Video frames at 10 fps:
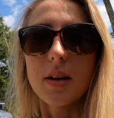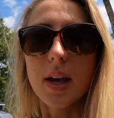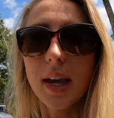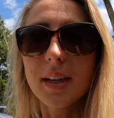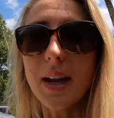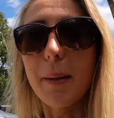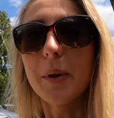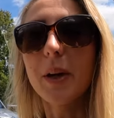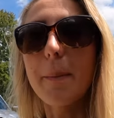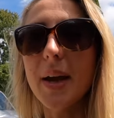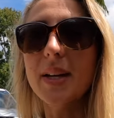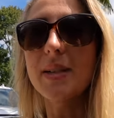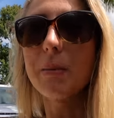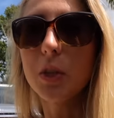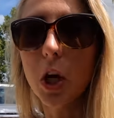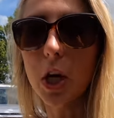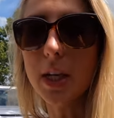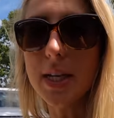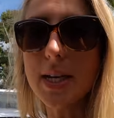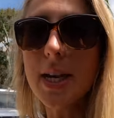And I'm gonna make some
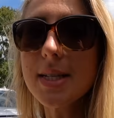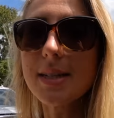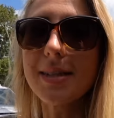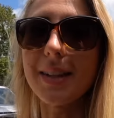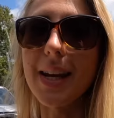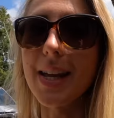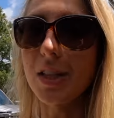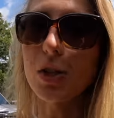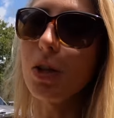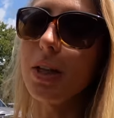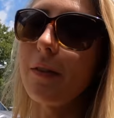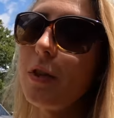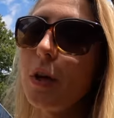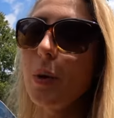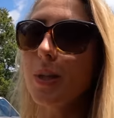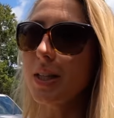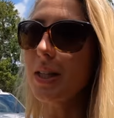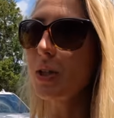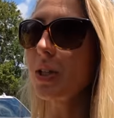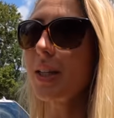turkey schnitzel. Now, if you don't know what
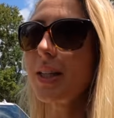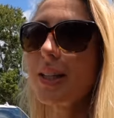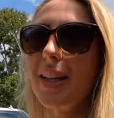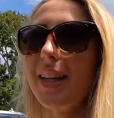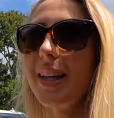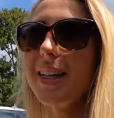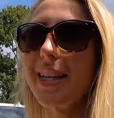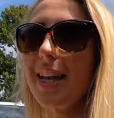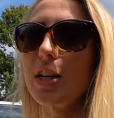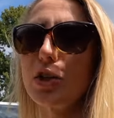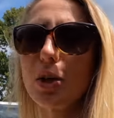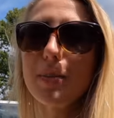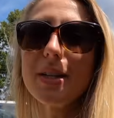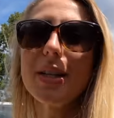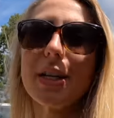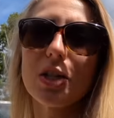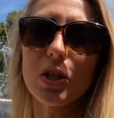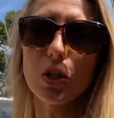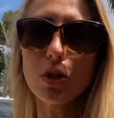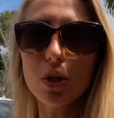schnitzel is, it is a German dish.
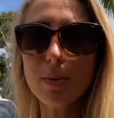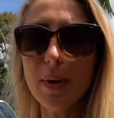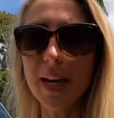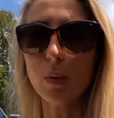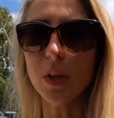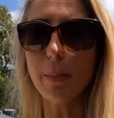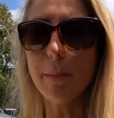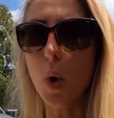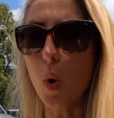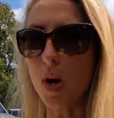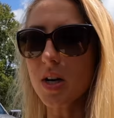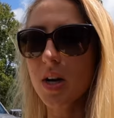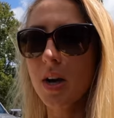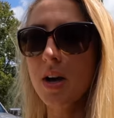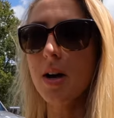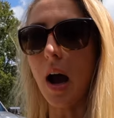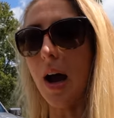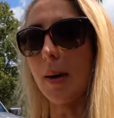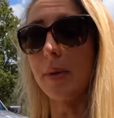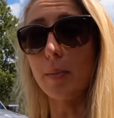It's usually made with pork.
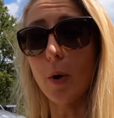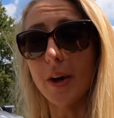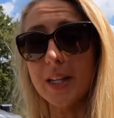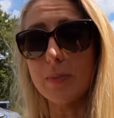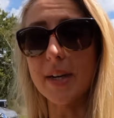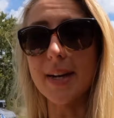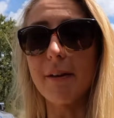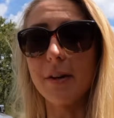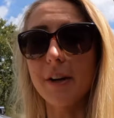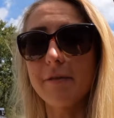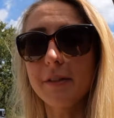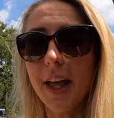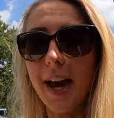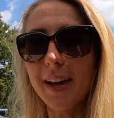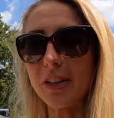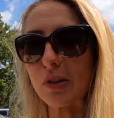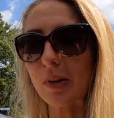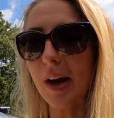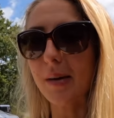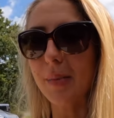Um, the pork is beaten out very flat, and you
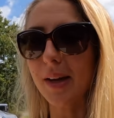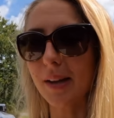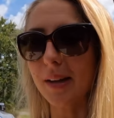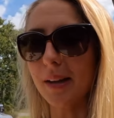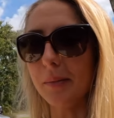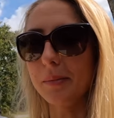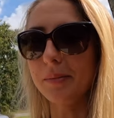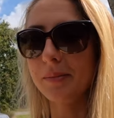kind of make like a